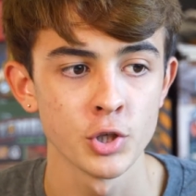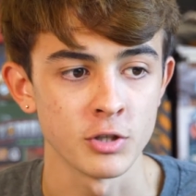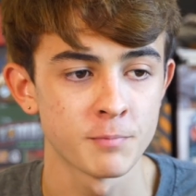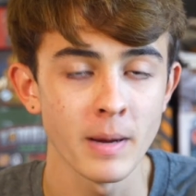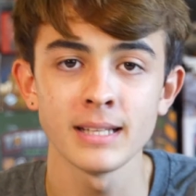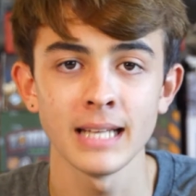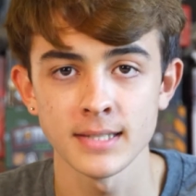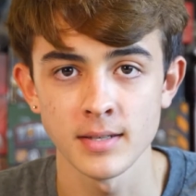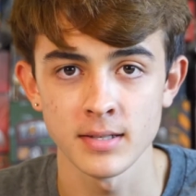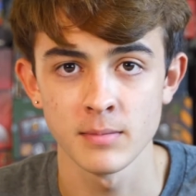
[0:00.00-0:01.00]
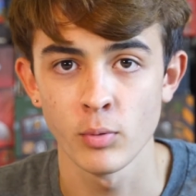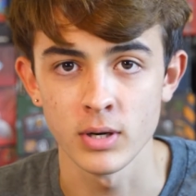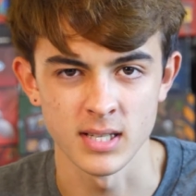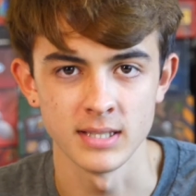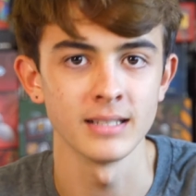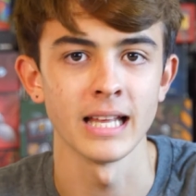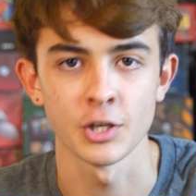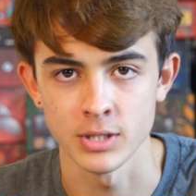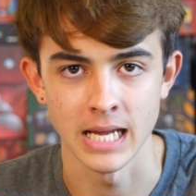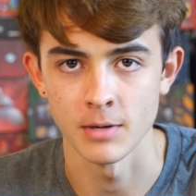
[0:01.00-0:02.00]
to spend a light side destiny points to deal
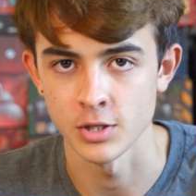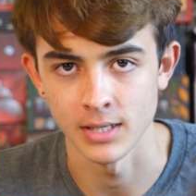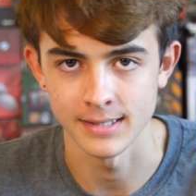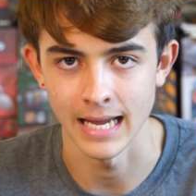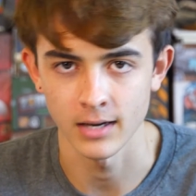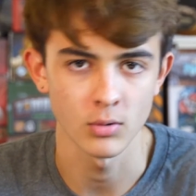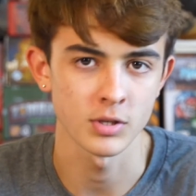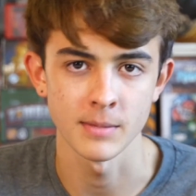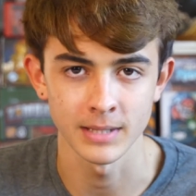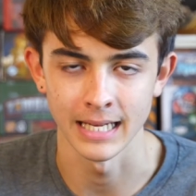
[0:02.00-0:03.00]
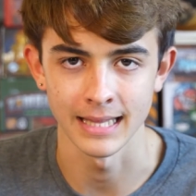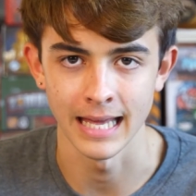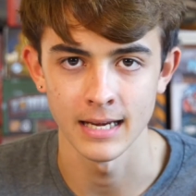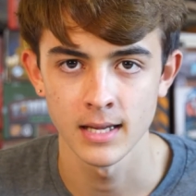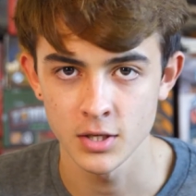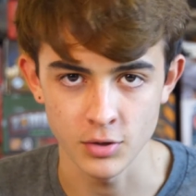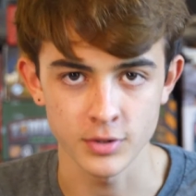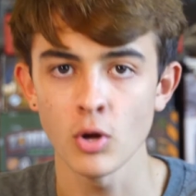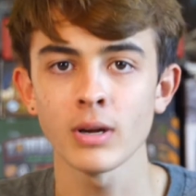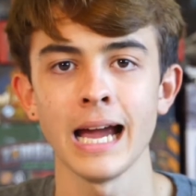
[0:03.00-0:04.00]
extra damage in an attack or something like that. So
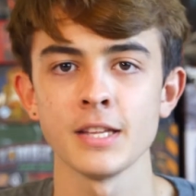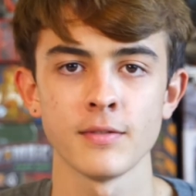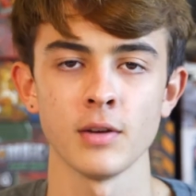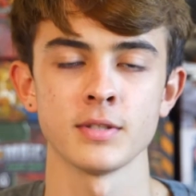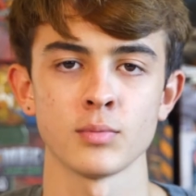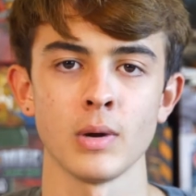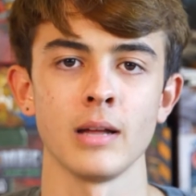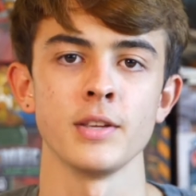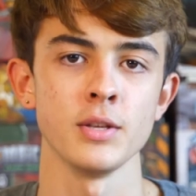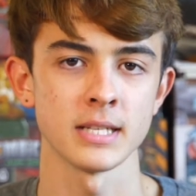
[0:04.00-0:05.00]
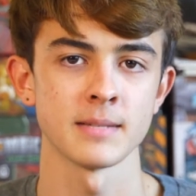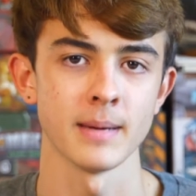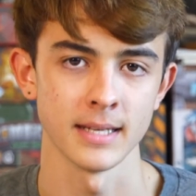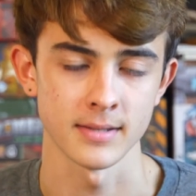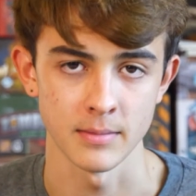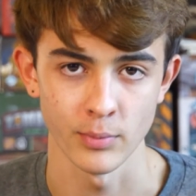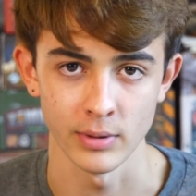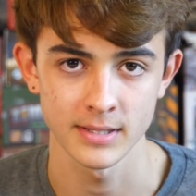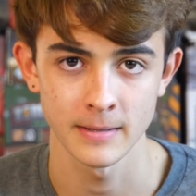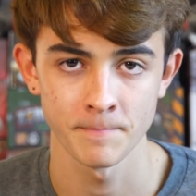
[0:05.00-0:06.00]
there's all kinds of those as well that you can spend destiny
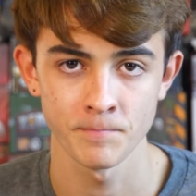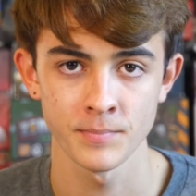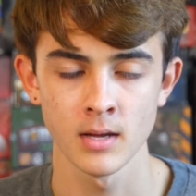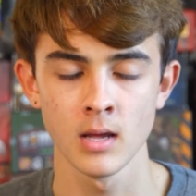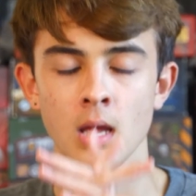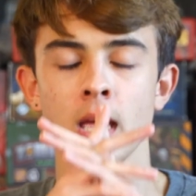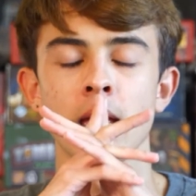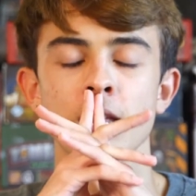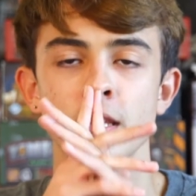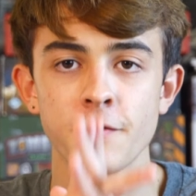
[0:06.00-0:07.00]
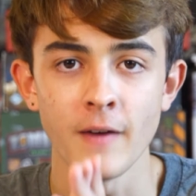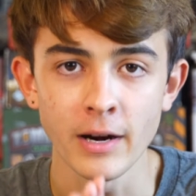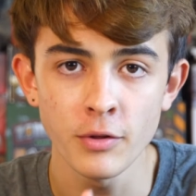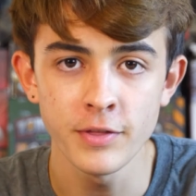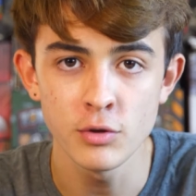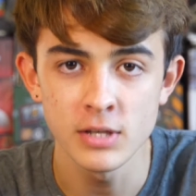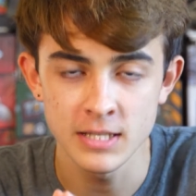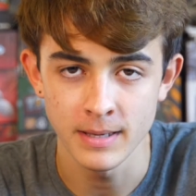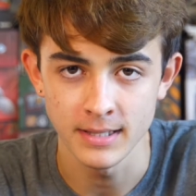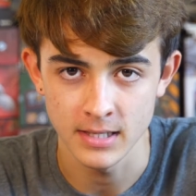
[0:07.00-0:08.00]
points. The final thing you can
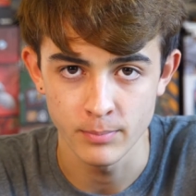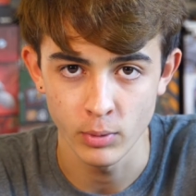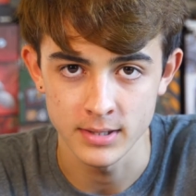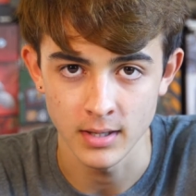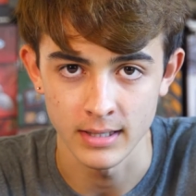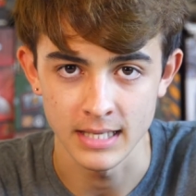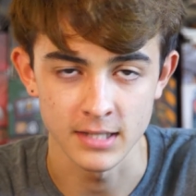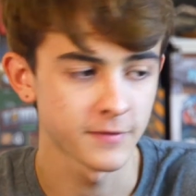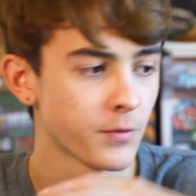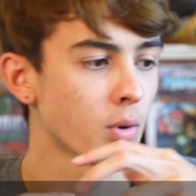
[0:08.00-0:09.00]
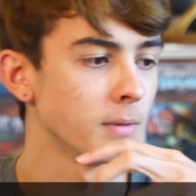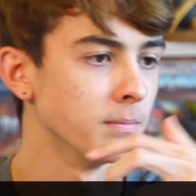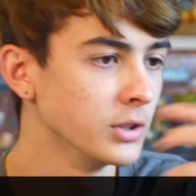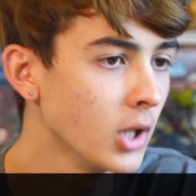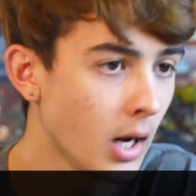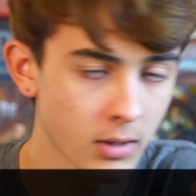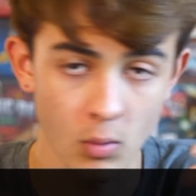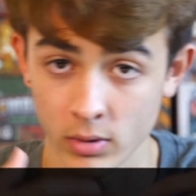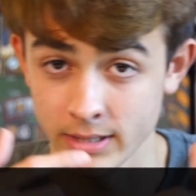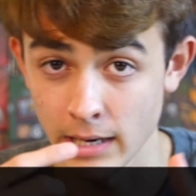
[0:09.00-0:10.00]
spend Destiny points on is for luck
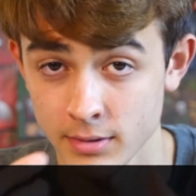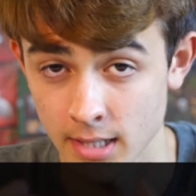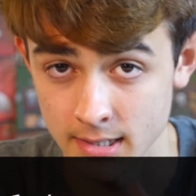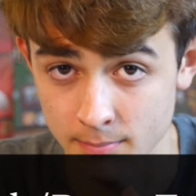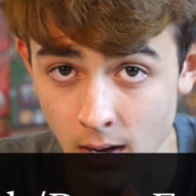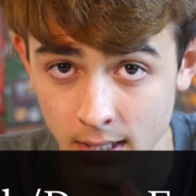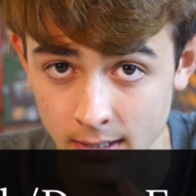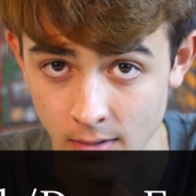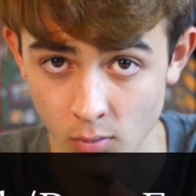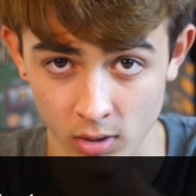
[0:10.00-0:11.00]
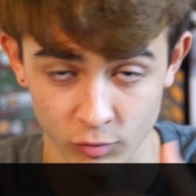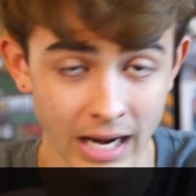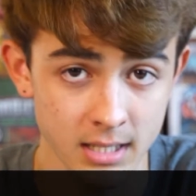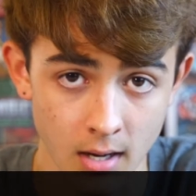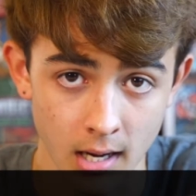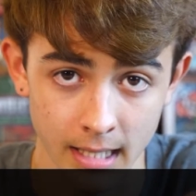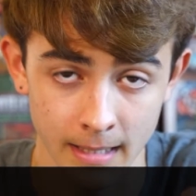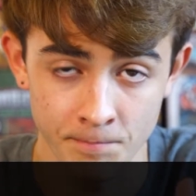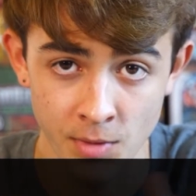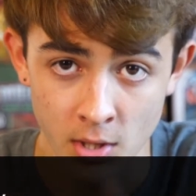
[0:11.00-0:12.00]
or Deus Ex Machina or retconning.
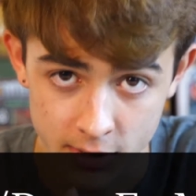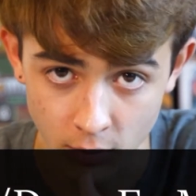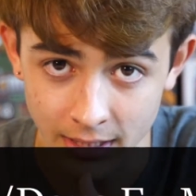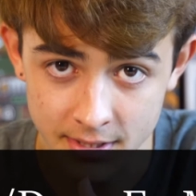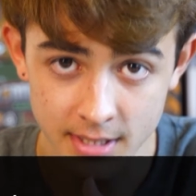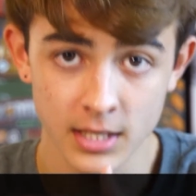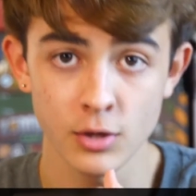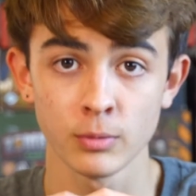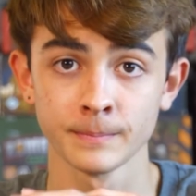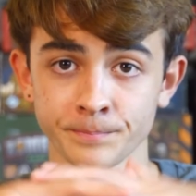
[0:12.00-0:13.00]
So let's say you